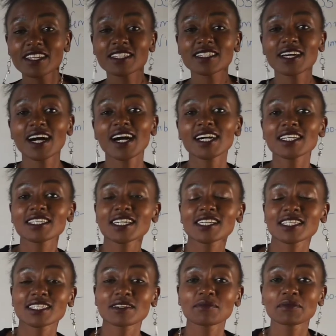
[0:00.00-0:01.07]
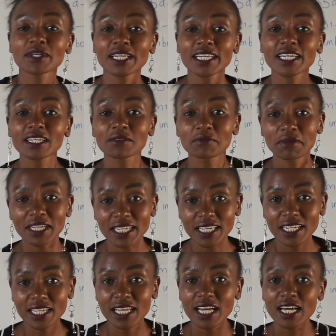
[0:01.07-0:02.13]
this has a symbolic
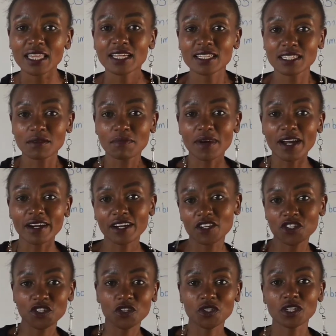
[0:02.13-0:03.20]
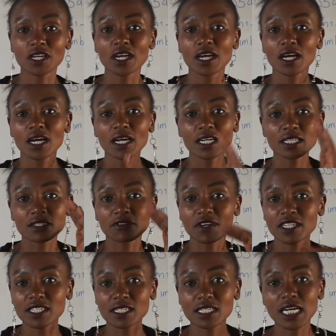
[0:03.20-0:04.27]
meaning, the separation. It's
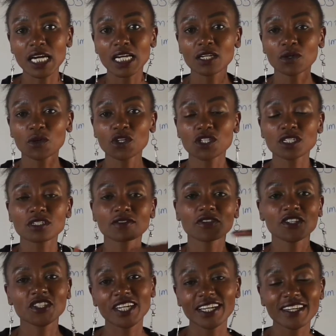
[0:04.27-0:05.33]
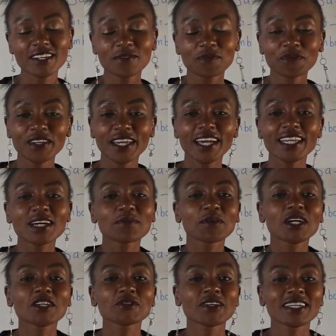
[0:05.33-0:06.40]
a style which is foreshadowed, and I'm
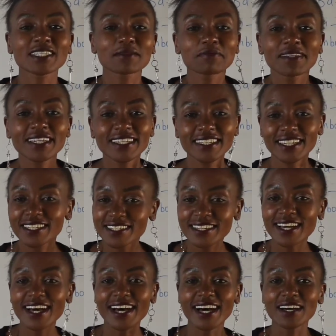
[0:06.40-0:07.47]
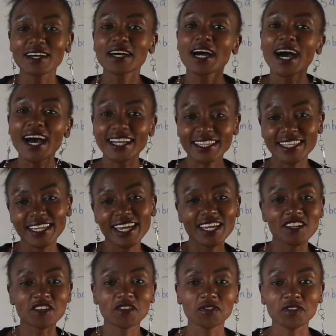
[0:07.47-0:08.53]
going to explain it at the
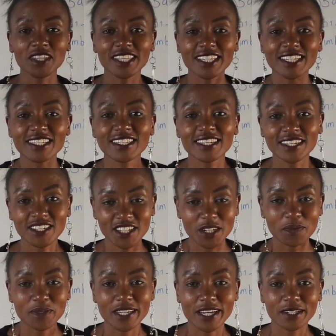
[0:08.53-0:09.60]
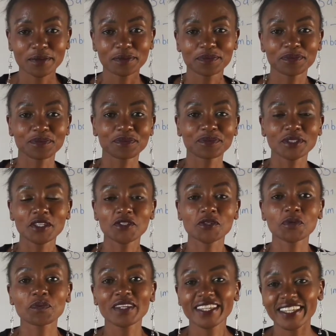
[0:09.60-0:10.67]
end of this chapter.
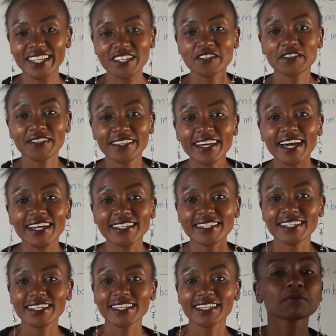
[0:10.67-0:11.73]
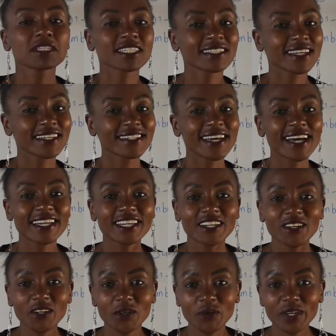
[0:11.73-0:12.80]
So be keen on that. Mr. Tad
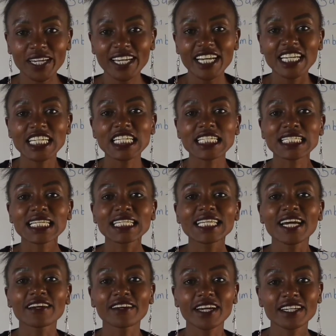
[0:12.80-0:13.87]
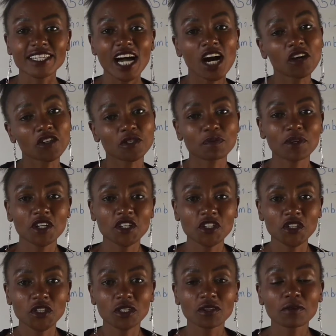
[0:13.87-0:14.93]
Longway is the director of
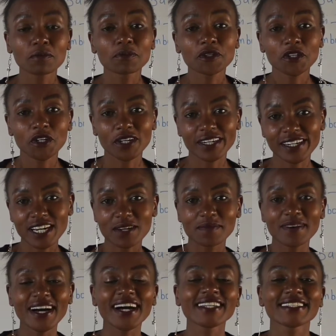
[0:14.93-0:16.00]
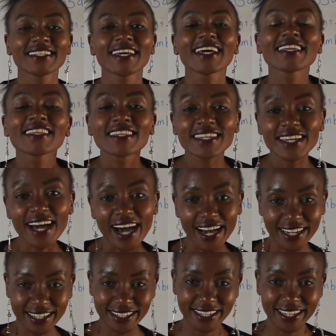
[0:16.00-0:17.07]
special program at the
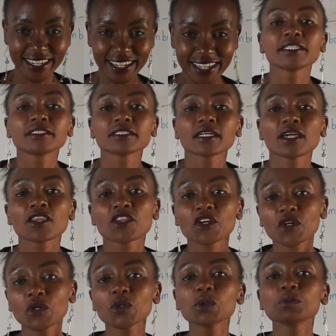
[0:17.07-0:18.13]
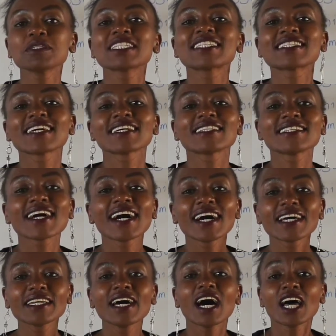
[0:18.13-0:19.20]
AGDA. And through Mr.
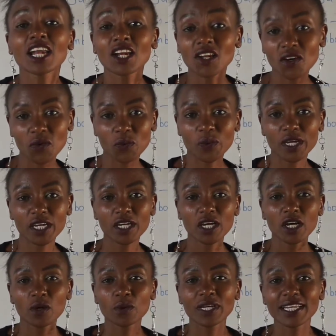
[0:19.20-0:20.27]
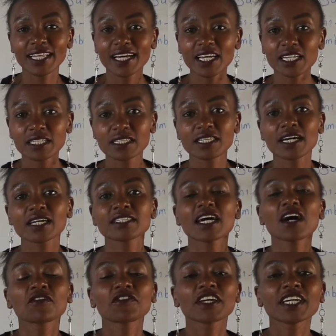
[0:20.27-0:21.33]
Tad Longway, we learned that
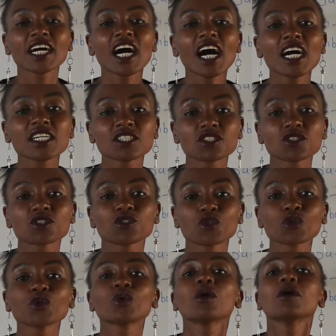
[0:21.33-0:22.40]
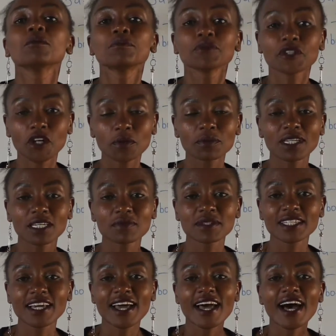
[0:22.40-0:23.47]
Africa has 2 problems,
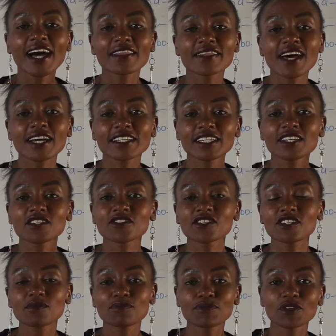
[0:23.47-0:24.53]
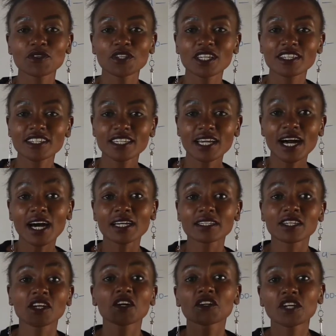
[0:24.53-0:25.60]
and that is impunity
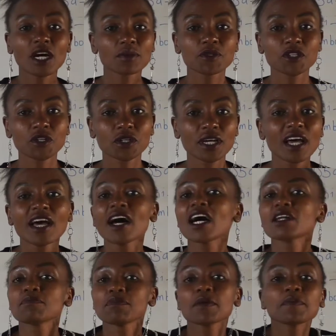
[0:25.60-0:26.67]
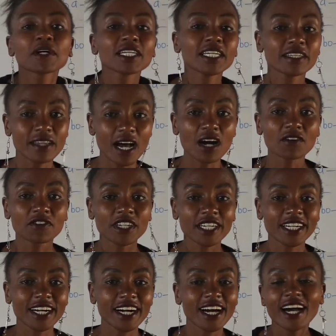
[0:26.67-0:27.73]
and corruption. And people in
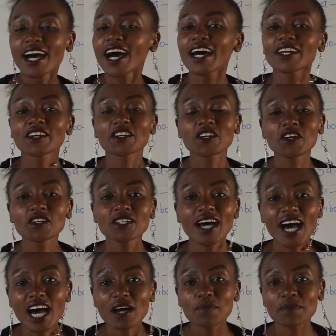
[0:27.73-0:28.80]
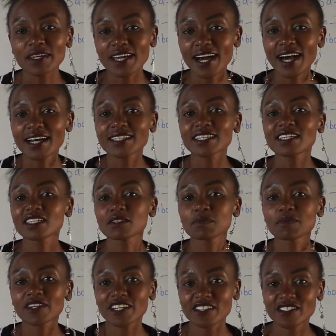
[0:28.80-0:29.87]
Africa are not happy at its
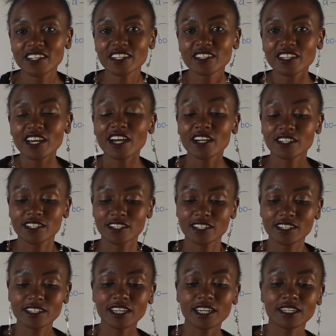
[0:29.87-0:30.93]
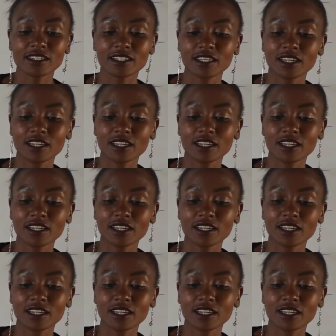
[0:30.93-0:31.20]
present state.